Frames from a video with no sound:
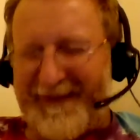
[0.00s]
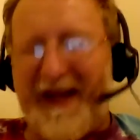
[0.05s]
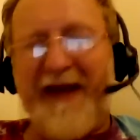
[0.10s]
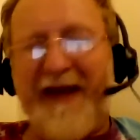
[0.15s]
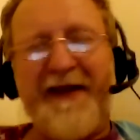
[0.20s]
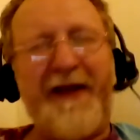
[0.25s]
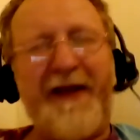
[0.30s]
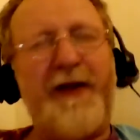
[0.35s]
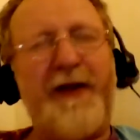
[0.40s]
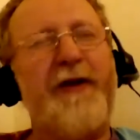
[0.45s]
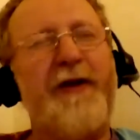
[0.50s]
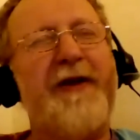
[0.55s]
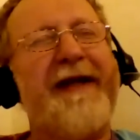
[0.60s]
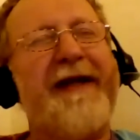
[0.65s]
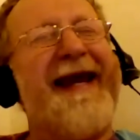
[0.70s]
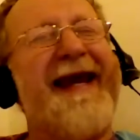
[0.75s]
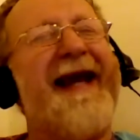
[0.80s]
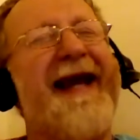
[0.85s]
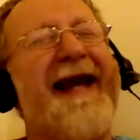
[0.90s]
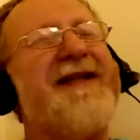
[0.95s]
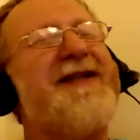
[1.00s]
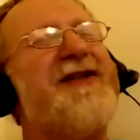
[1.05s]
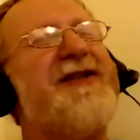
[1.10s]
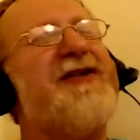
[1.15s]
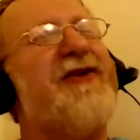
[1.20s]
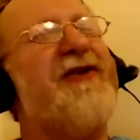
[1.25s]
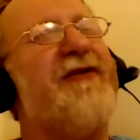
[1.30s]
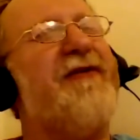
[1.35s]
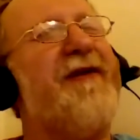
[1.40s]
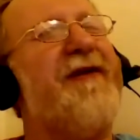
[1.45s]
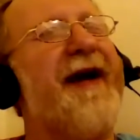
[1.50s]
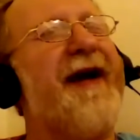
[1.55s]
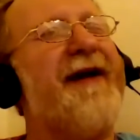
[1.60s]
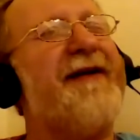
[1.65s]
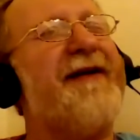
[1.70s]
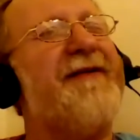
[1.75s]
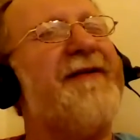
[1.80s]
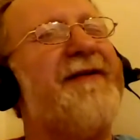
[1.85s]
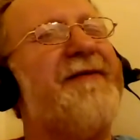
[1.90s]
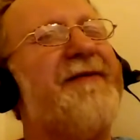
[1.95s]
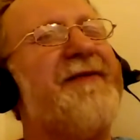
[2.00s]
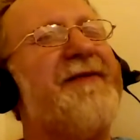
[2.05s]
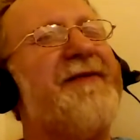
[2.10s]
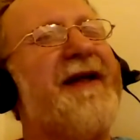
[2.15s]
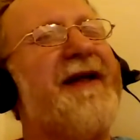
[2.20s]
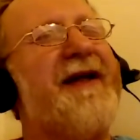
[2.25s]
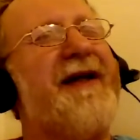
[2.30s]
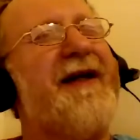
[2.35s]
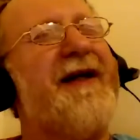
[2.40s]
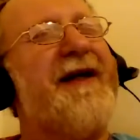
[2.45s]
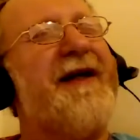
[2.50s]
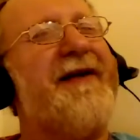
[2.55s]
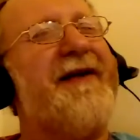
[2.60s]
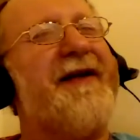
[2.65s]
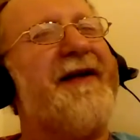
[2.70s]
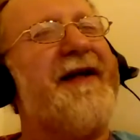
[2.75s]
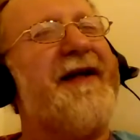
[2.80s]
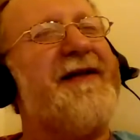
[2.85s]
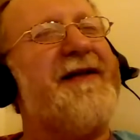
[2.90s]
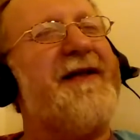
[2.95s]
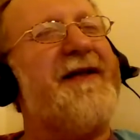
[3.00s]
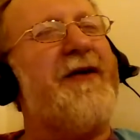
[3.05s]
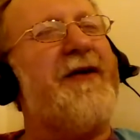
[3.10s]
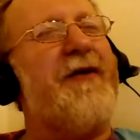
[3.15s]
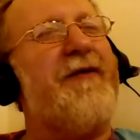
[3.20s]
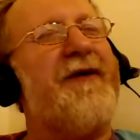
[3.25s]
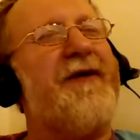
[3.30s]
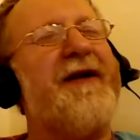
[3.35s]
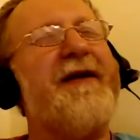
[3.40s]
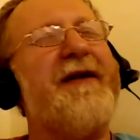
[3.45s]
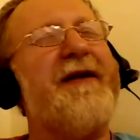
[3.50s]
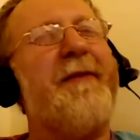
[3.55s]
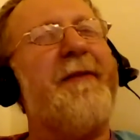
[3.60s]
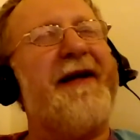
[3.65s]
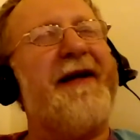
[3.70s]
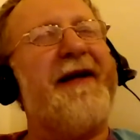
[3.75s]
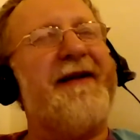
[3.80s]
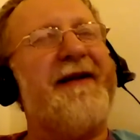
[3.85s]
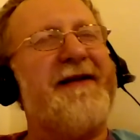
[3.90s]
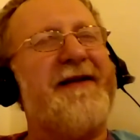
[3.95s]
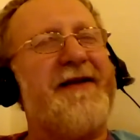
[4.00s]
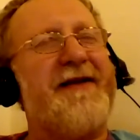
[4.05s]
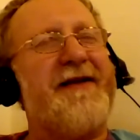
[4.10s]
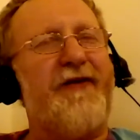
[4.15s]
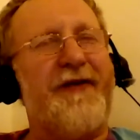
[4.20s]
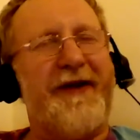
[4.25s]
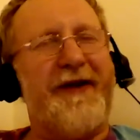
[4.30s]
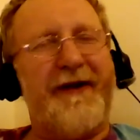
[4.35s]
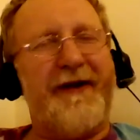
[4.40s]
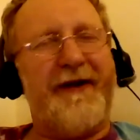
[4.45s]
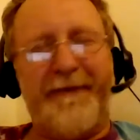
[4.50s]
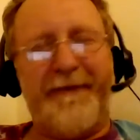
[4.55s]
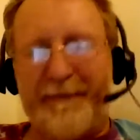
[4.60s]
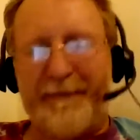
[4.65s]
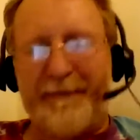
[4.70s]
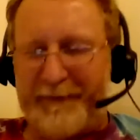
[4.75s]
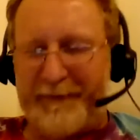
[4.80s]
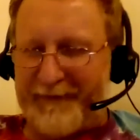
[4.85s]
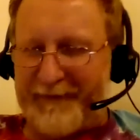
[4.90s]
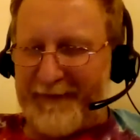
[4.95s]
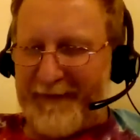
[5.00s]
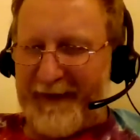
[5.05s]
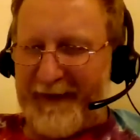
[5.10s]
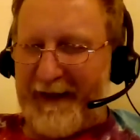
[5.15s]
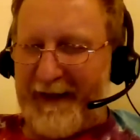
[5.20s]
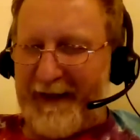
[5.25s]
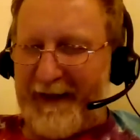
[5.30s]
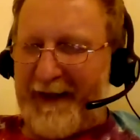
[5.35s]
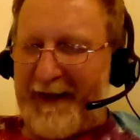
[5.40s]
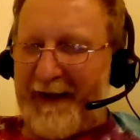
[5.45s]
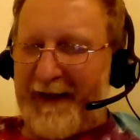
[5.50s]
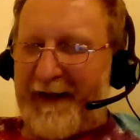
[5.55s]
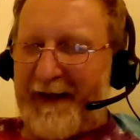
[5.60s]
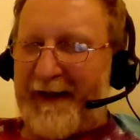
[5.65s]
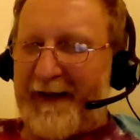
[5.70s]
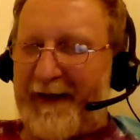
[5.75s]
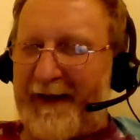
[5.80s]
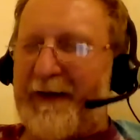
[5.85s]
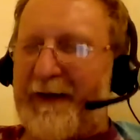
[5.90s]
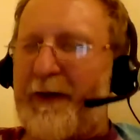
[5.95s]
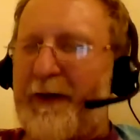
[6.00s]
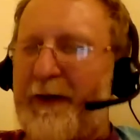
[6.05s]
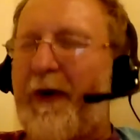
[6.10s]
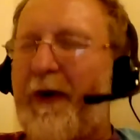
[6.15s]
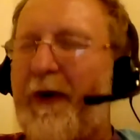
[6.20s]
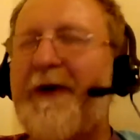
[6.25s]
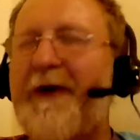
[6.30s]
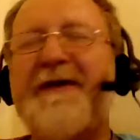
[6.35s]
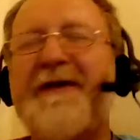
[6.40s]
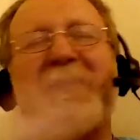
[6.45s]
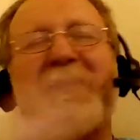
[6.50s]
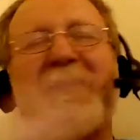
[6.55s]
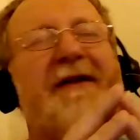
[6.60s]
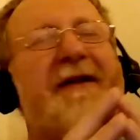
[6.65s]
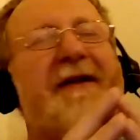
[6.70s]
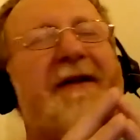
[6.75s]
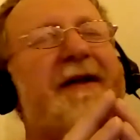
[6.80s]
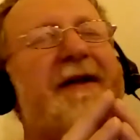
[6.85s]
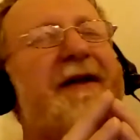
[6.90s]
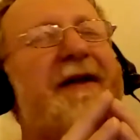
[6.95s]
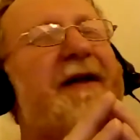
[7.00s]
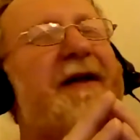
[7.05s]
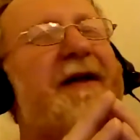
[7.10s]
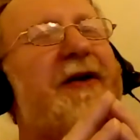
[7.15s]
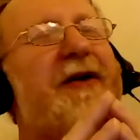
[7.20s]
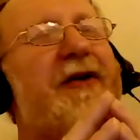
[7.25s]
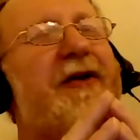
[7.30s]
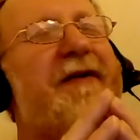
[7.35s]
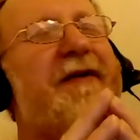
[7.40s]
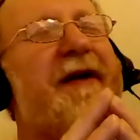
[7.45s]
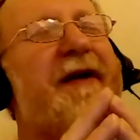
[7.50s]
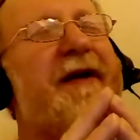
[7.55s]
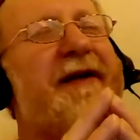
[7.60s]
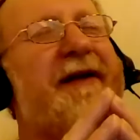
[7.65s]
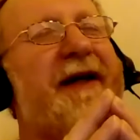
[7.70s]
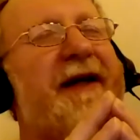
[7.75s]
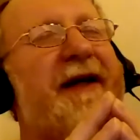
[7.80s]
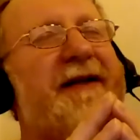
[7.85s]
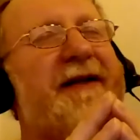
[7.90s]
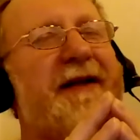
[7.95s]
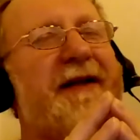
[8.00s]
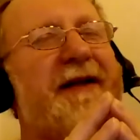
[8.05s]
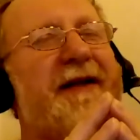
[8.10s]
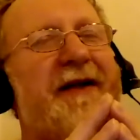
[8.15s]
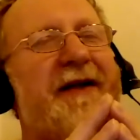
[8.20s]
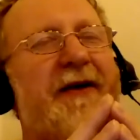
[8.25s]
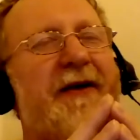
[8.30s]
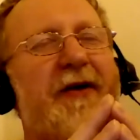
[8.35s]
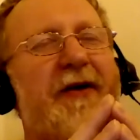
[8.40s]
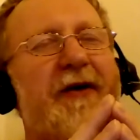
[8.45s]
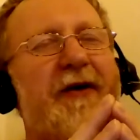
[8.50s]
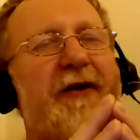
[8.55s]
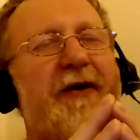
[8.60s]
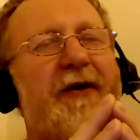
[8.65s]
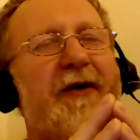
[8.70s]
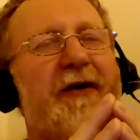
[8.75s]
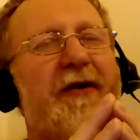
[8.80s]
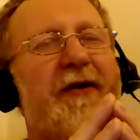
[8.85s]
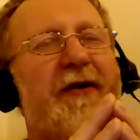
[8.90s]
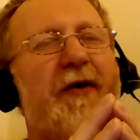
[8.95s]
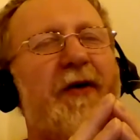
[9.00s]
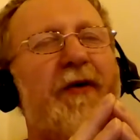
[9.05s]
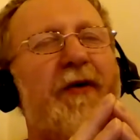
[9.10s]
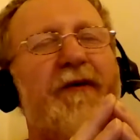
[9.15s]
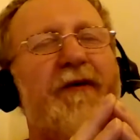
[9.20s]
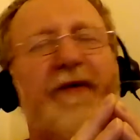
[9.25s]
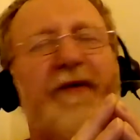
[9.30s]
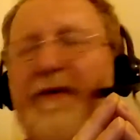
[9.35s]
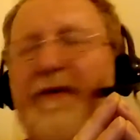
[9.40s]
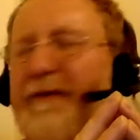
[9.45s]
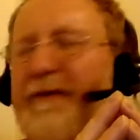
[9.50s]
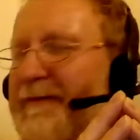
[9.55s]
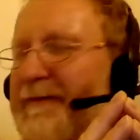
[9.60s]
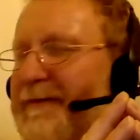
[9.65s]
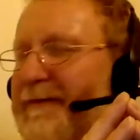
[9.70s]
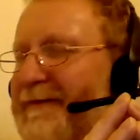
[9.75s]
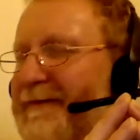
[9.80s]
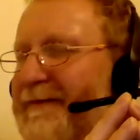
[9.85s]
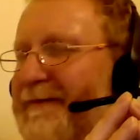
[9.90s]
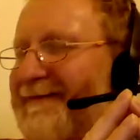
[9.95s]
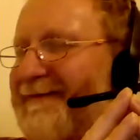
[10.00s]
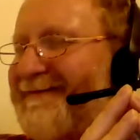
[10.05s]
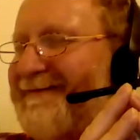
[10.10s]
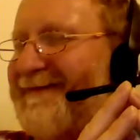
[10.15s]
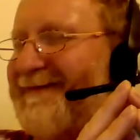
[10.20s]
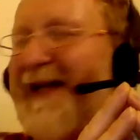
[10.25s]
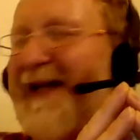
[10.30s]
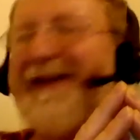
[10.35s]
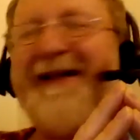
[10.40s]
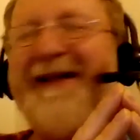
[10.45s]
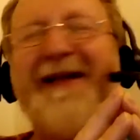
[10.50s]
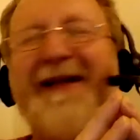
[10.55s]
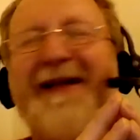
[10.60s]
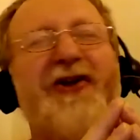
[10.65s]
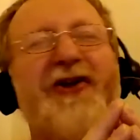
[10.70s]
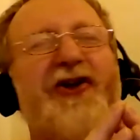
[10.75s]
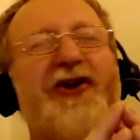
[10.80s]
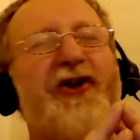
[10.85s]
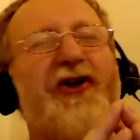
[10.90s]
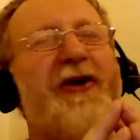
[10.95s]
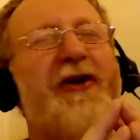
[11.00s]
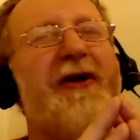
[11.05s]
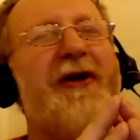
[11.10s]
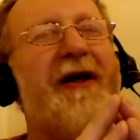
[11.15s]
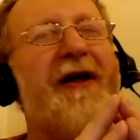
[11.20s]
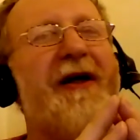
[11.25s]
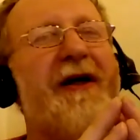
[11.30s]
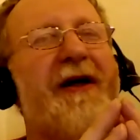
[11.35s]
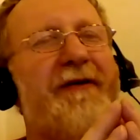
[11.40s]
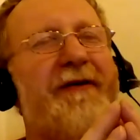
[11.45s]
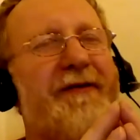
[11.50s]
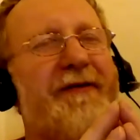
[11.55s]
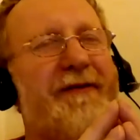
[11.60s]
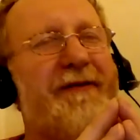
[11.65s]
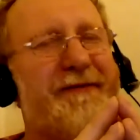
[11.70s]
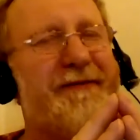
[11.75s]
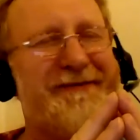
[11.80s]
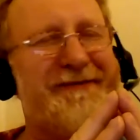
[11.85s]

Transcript: The, the cats reflect the idea of independence and freedom. The dogs reflect the idea of unconditional love.